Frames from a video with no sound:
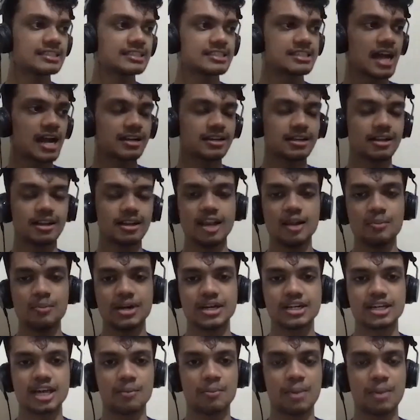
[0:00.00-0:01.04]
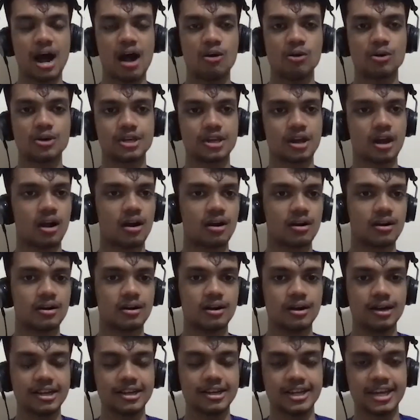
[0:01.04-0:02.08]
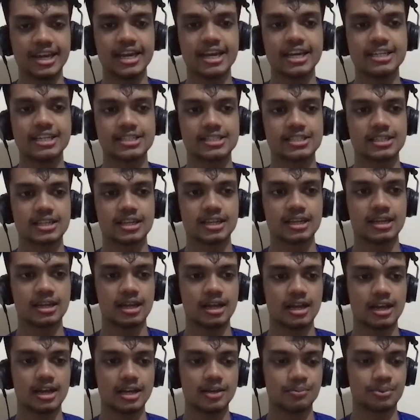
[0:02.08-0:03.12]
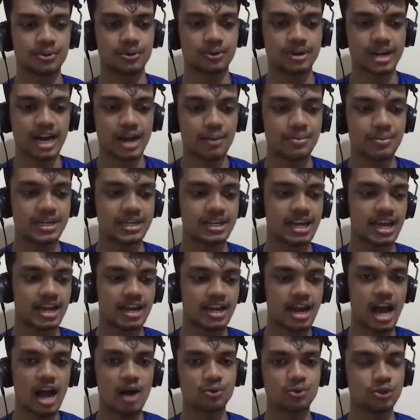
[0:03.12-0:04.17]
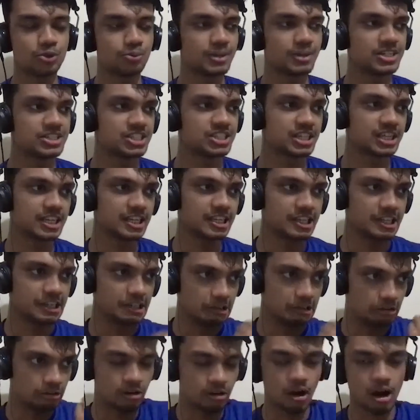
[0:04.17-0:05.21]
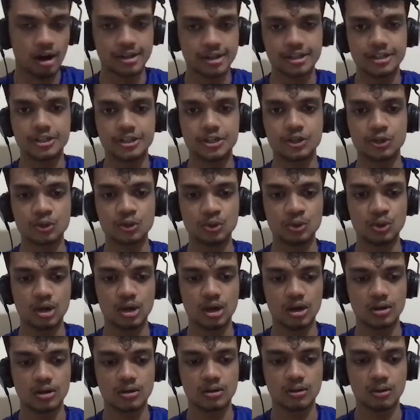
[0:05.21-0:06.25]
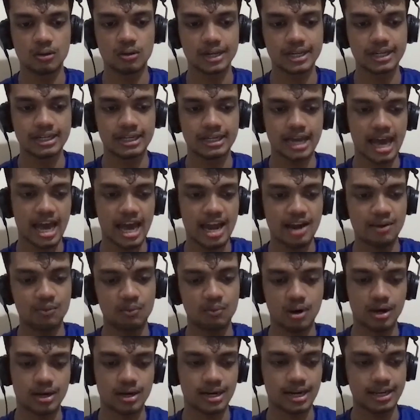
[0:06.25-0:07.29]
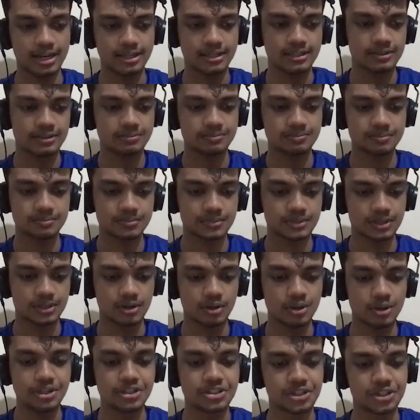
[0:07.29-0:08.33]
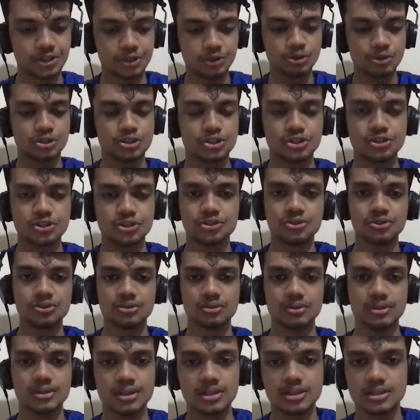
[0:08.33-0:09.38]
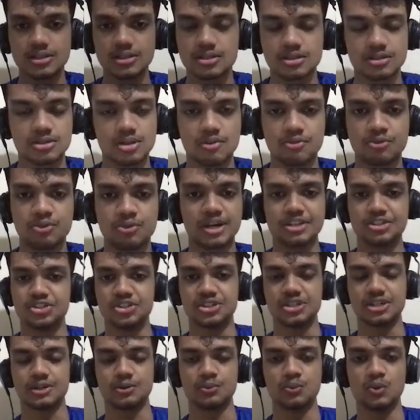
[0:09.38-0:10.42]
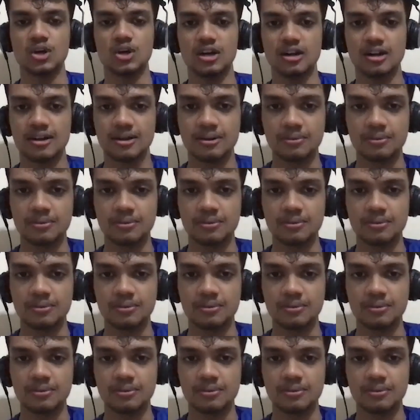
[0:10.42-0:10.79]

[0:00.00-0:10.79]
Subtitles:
start a little bit about your early days in programming and how you basically got into coding and what introduced you to this software engineering world.